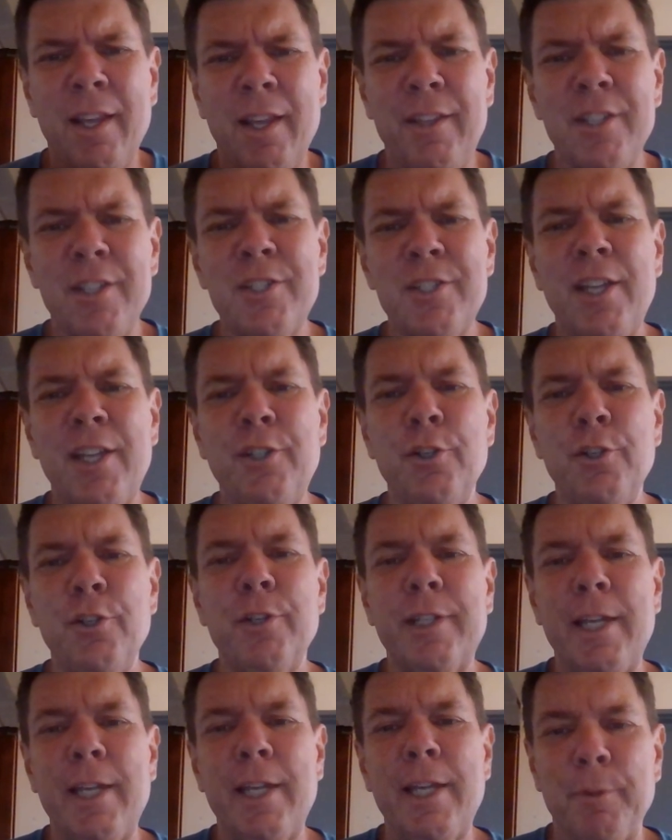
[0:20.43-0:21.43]
This they do
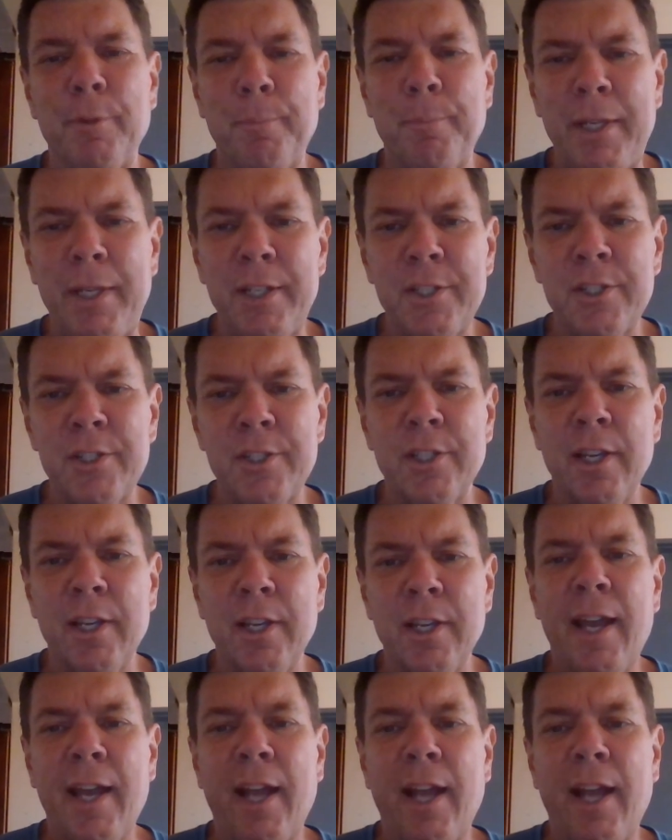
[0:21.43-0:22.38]
to keep the peace